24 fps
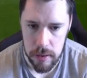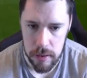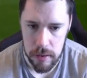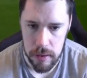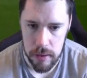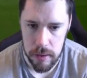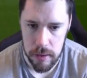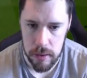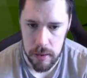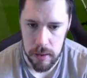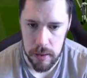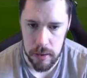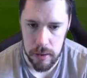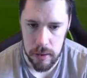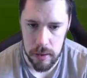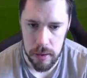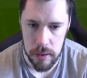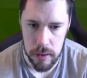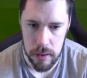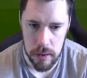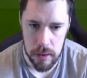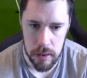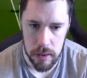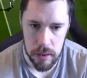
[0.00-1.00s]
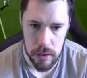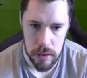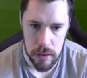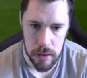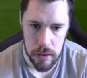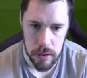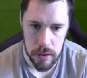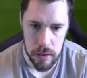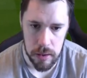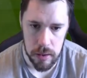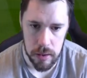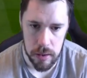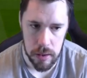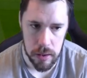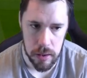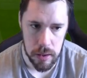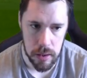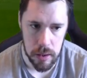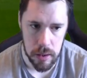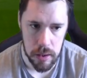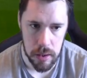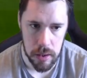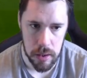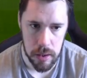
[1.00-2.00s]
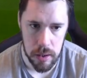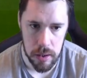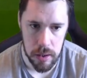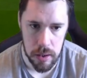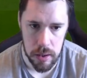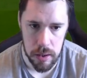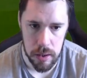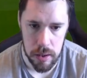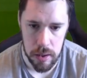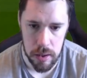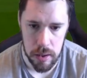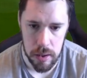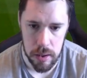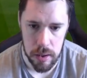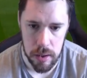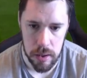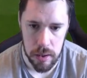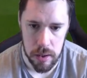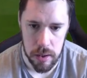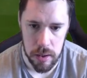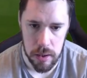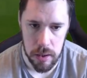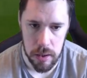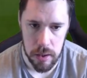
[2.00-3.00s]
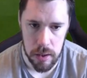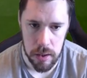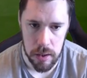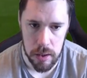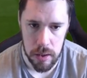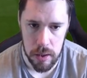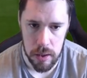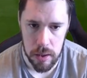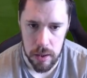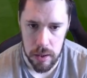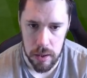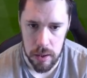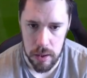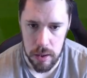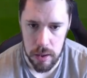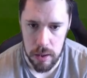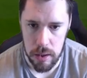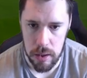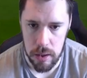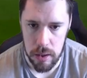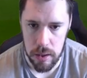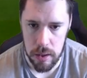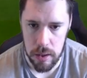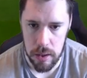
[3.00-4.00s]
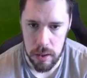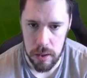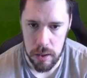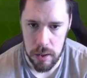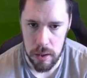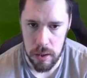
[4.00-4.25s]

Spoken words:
(silence)